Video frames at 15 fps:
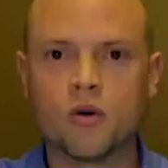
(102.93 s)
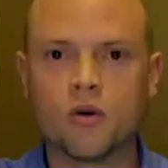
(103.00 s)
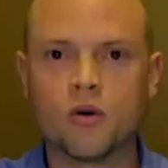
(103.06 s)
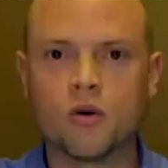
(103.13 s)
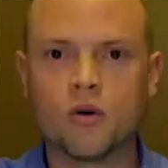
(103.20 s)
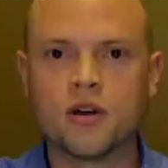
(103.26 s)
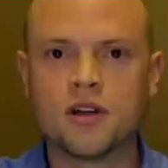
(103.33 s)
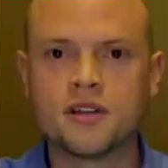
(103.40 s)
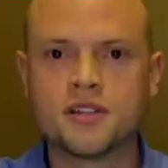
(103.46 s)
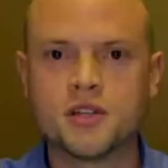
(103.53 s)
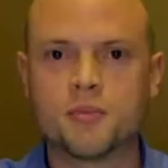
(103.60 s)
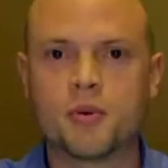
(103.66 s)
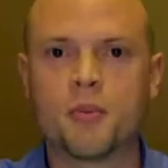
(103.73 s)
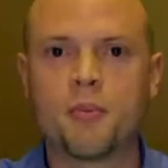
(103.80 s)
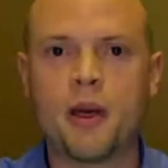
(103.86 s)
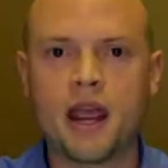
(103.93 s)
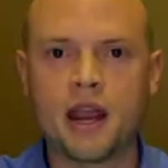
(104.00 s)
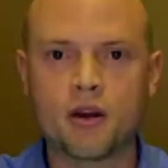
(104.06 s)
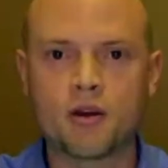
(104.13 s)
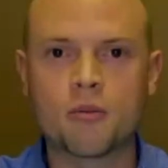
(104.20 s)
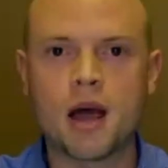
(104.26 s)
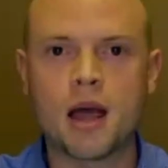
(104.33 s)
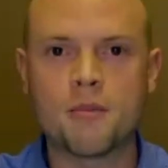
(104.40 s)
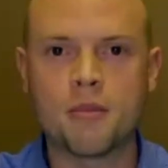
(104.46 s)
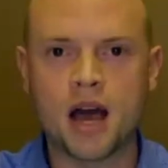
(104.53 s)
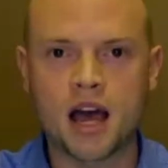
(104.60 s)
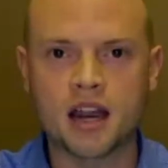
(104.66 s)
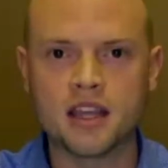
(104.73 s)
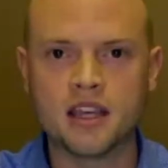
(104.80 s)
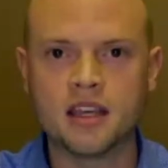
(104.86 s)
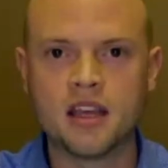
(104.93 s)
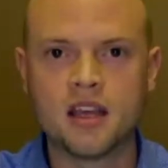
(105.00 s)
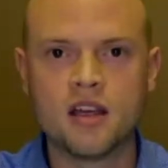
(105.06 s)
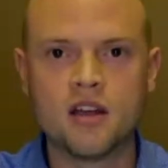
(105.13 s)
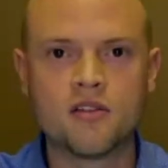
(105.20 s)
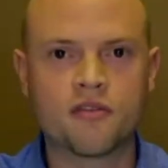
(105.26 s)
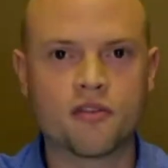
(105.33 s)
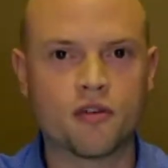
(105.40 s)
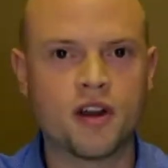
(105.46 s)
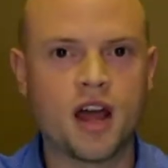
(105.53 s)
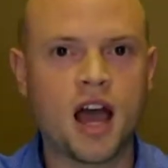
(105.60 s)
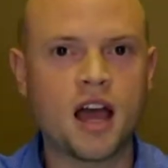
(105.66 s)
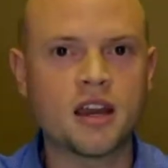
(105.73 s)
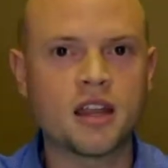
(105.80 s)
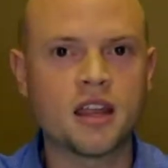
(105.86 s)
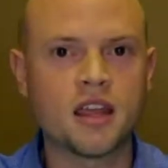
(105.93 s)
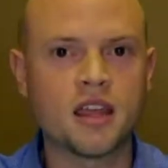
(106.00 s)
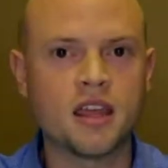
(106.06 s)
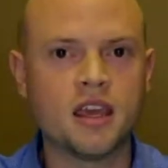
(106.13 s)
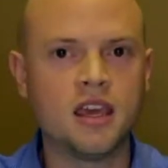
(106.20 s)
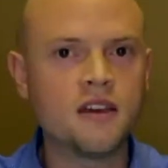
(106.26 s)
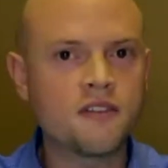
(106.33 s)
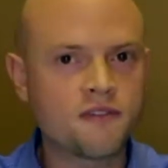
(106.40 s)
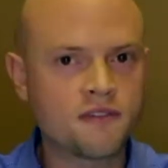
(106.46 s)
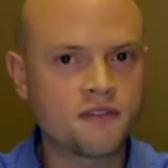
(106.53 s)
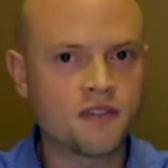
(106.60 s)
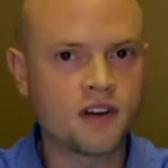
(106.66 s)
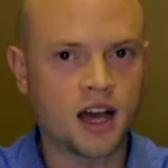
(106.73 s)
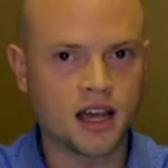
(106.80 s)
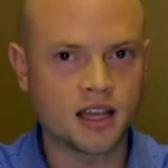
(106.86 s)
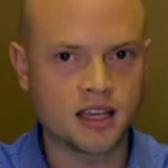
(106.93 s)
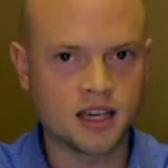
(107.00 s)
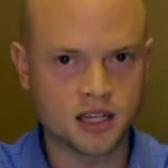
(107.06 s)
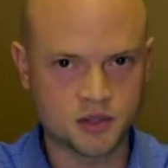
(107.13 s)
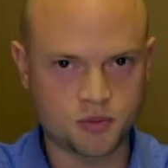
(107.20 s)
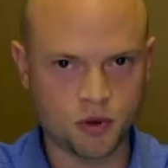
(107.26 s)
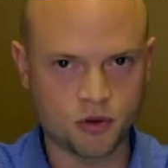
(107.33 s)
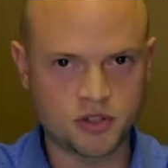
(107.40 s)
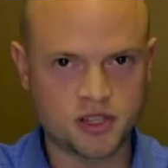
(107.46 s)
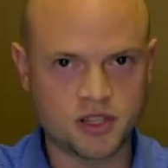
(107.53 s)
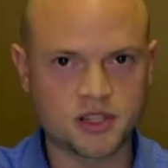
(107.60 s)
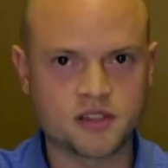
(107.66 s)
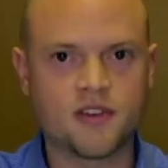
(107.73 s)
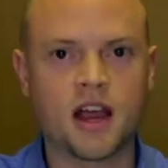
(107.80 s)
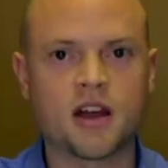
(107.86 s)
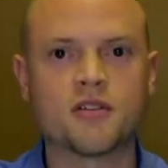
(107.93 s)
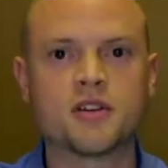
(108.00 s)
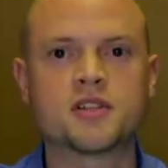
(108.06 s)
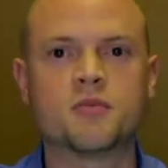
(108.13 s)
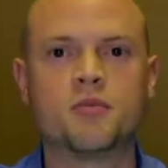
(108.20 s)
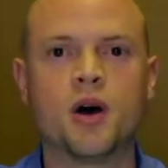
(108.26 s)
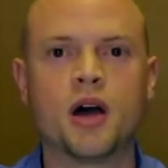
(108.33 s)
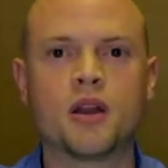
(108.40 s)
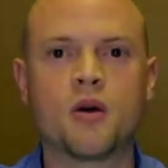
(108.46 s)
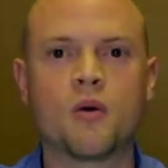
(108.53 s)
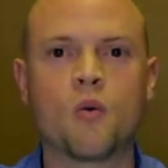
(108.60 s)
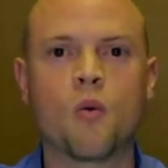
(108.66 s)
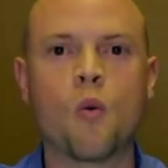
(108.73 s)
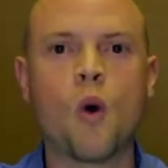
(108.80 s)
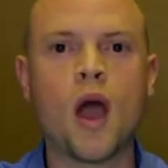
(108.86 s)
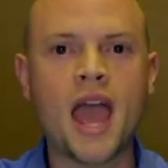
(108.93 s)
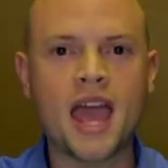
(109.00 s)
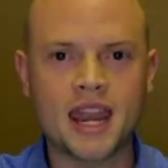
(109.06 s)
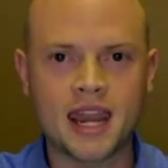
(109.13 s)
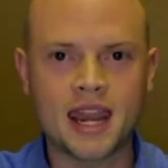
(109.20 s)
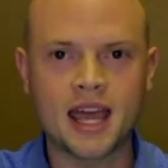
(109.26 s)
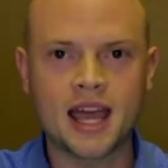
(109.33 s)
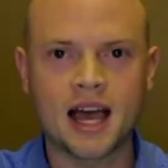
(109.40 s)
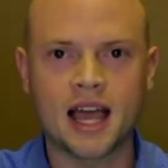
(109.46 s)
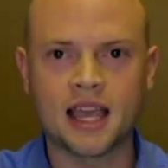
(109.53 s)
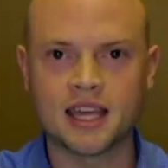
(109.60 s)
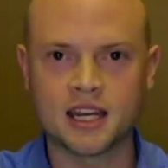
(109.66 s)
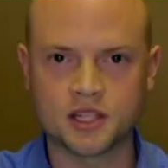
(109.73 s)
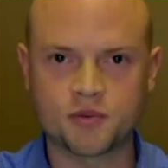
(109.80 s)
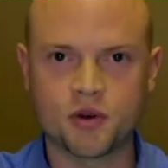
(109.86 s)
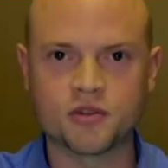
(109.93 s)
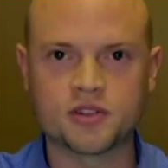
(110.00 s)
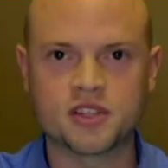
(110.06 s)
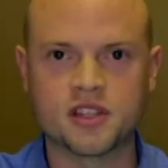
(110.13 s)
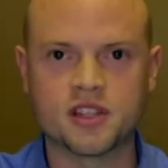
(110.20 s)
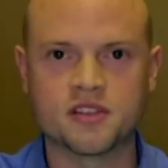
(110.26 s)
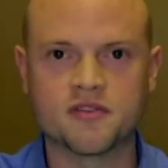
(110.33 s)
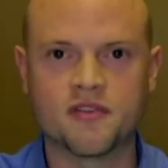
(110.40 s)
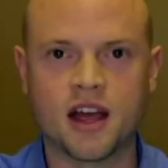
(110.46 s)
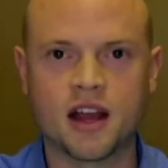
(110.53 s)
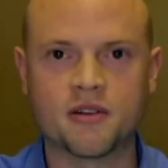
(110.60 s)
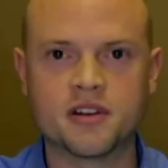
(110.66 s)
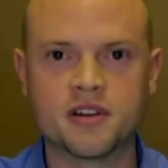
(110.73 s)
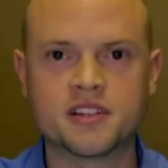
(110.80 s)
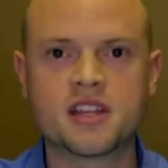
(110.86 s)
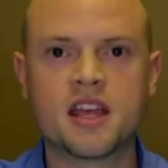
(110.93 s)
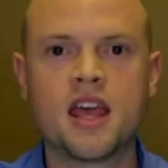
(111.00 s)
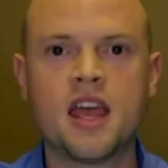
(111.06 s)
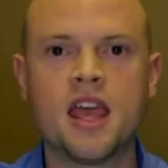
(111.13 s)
now to prepare my body for not if I get exposed to this virus, but when I get exposed to this virus?